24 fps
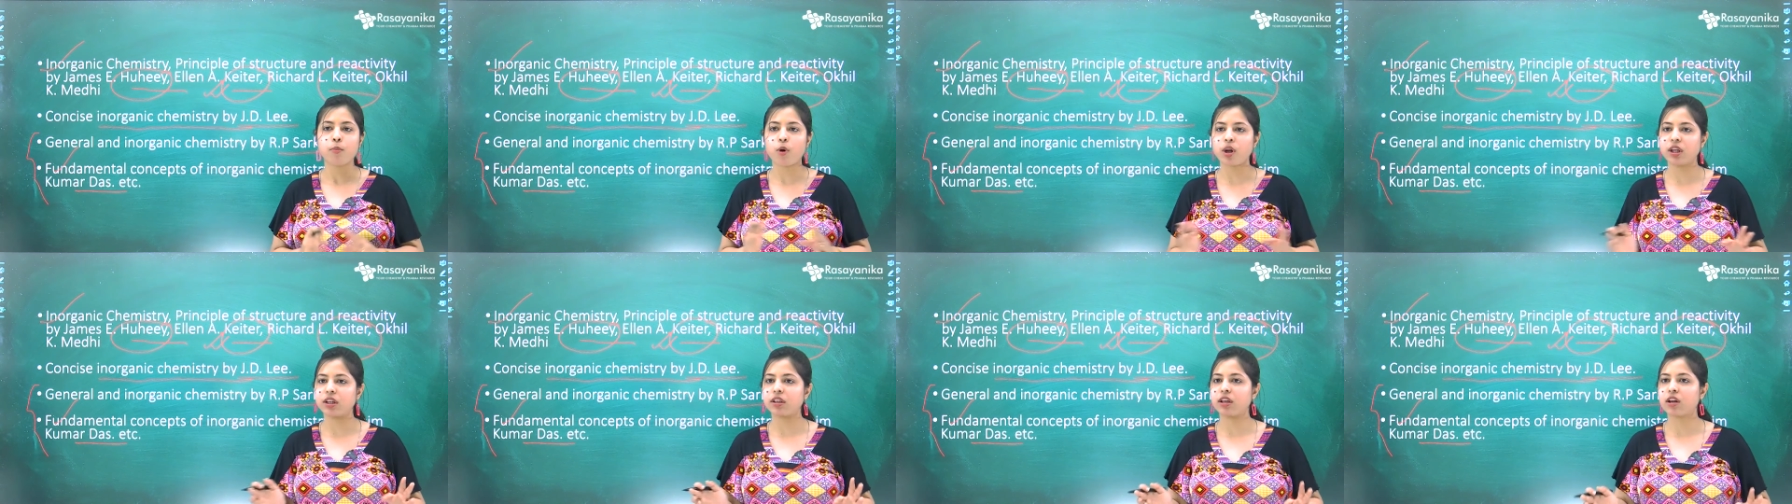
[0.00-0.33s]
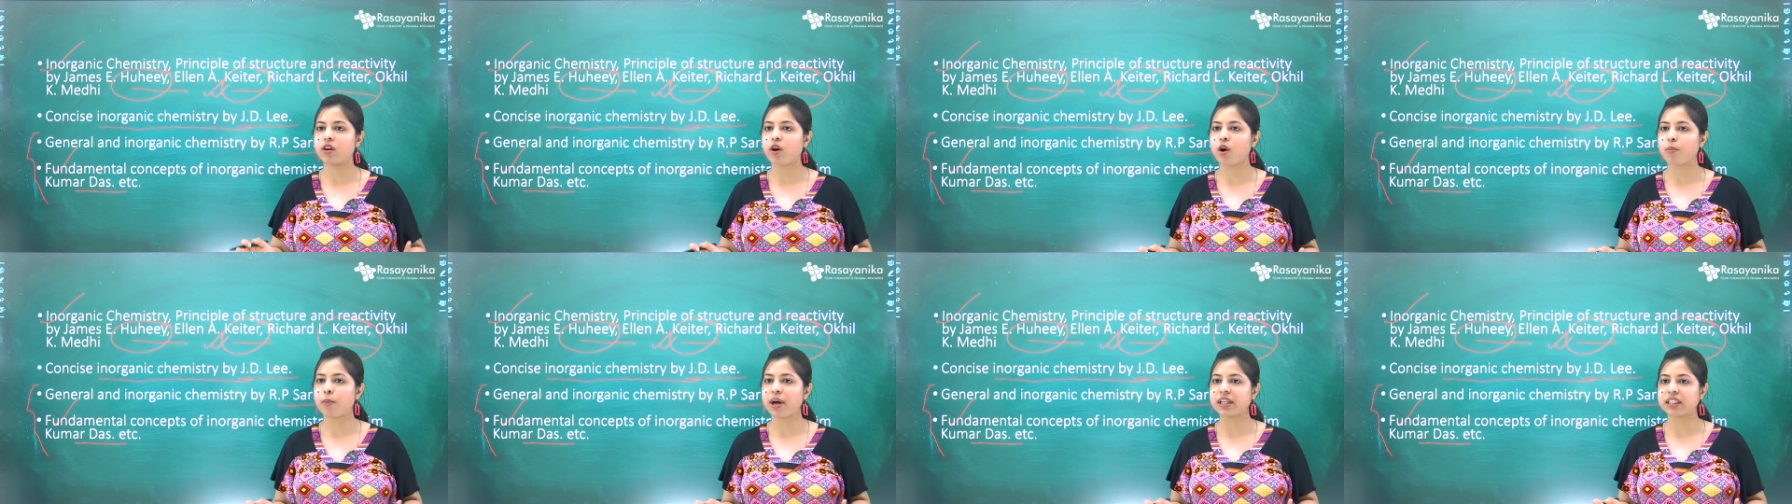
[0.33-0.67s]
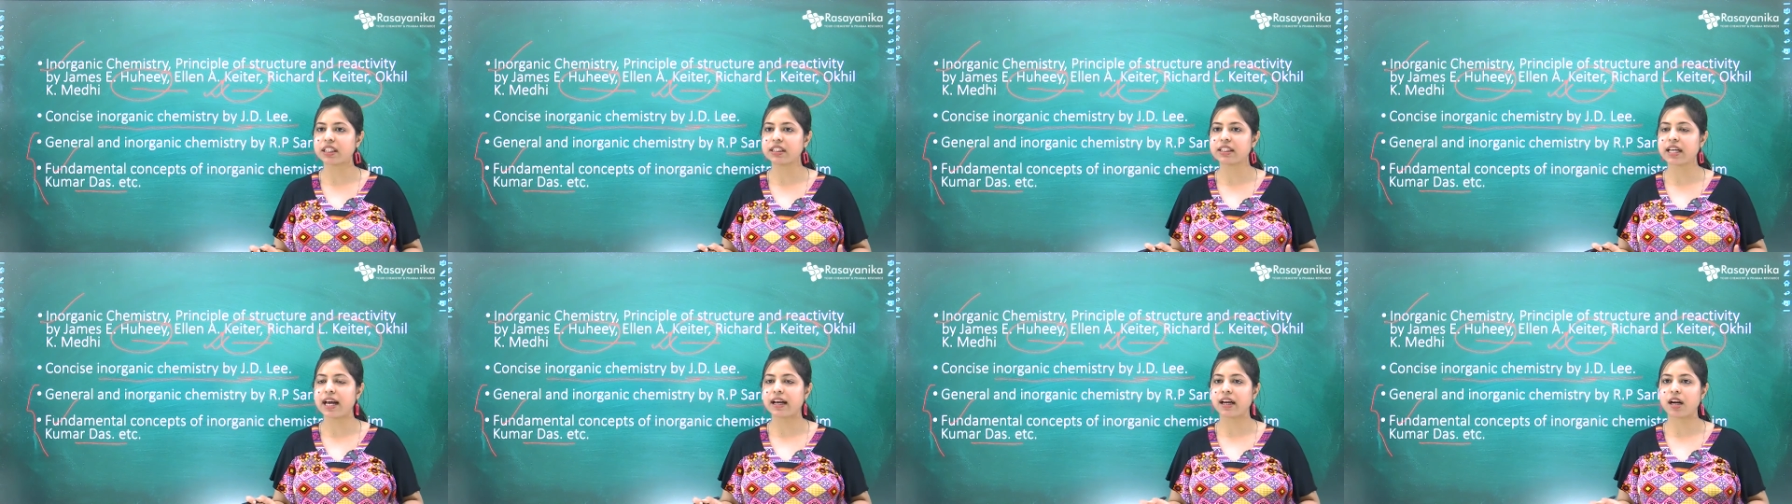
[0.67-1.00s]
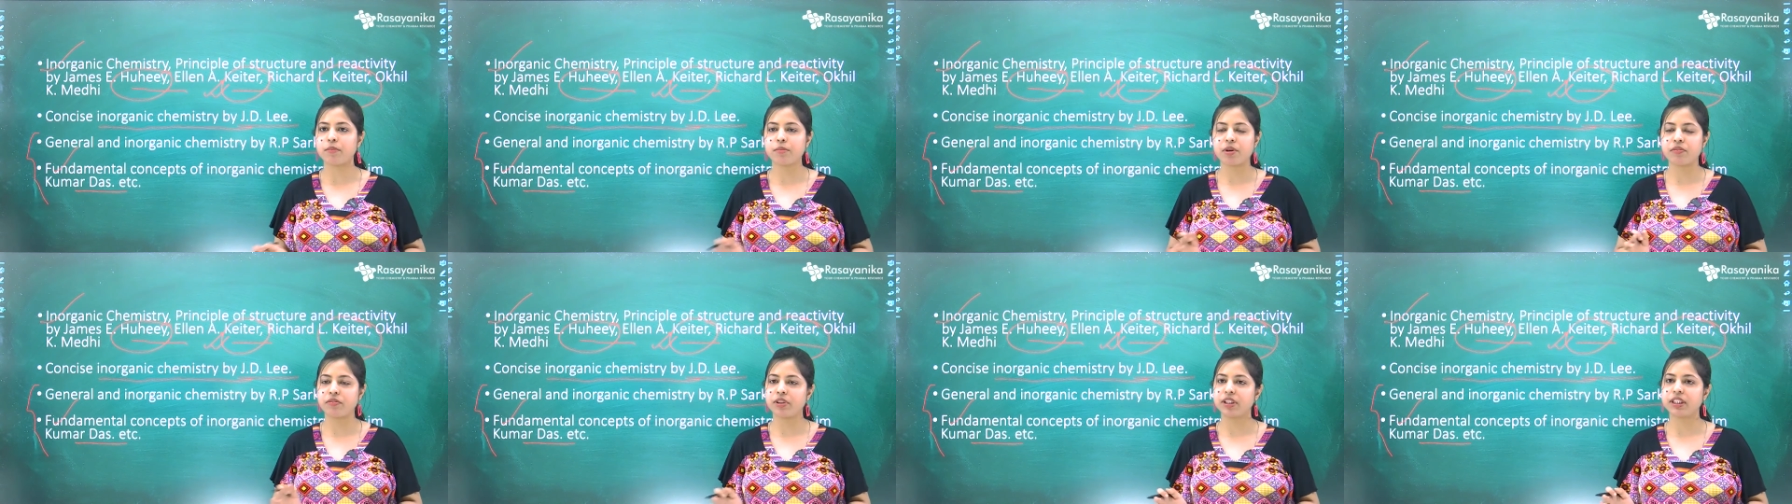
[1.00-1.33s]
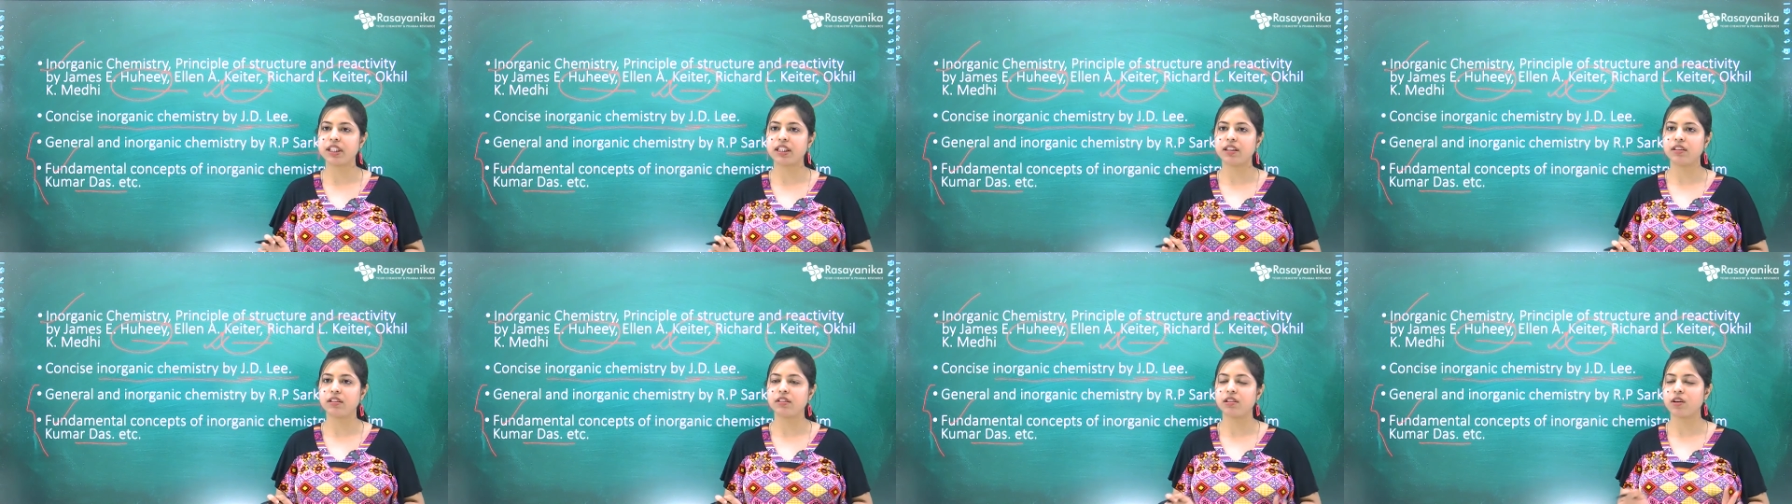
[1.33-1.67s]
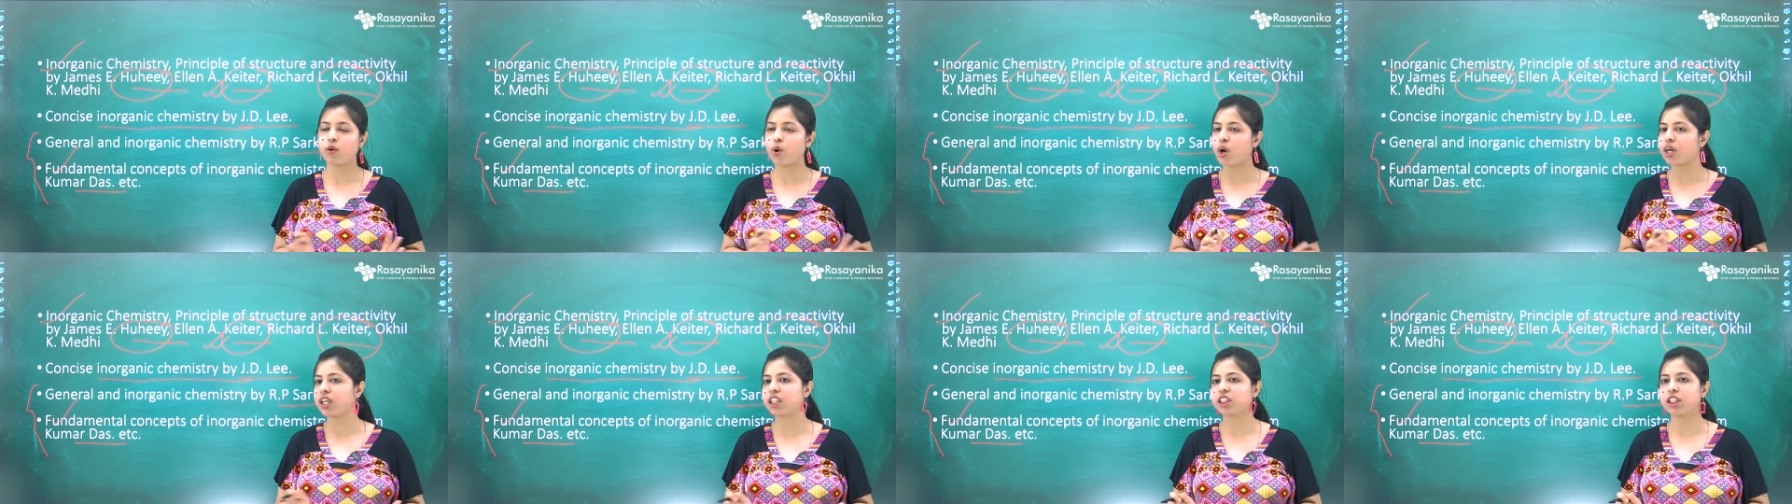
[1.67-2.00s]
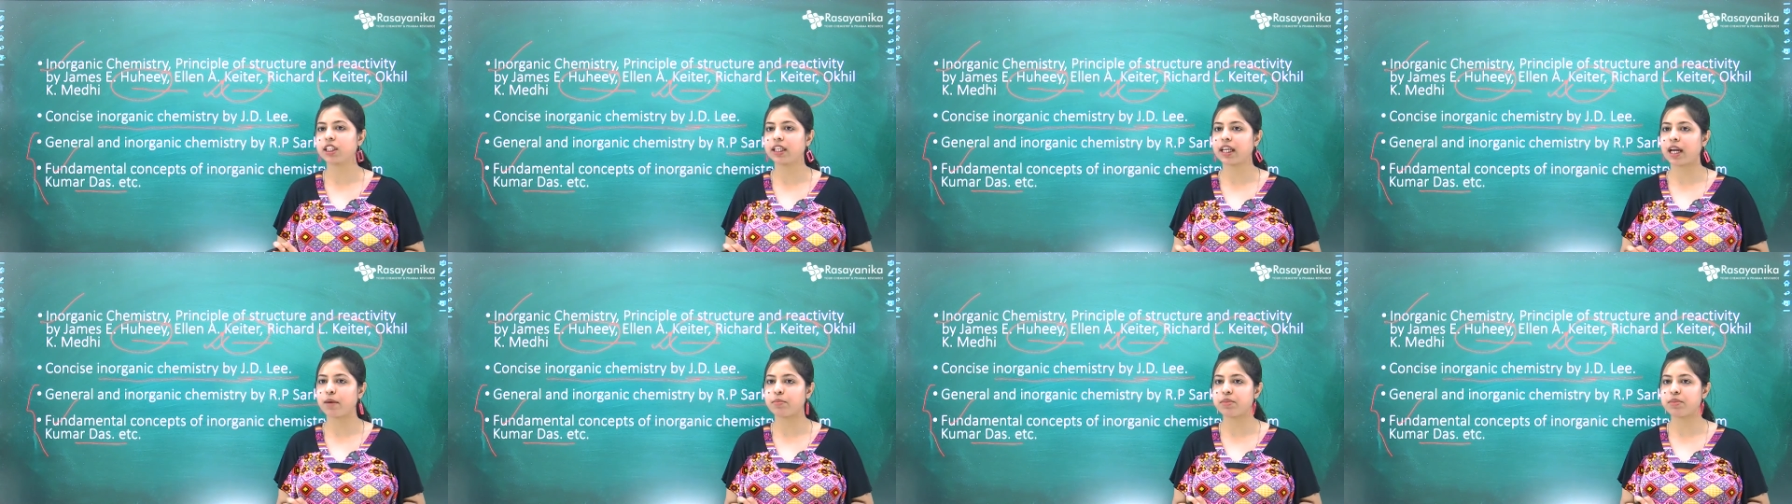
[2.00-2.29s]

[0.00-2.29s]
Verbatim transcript: molecular orbital diagram, everything, coordination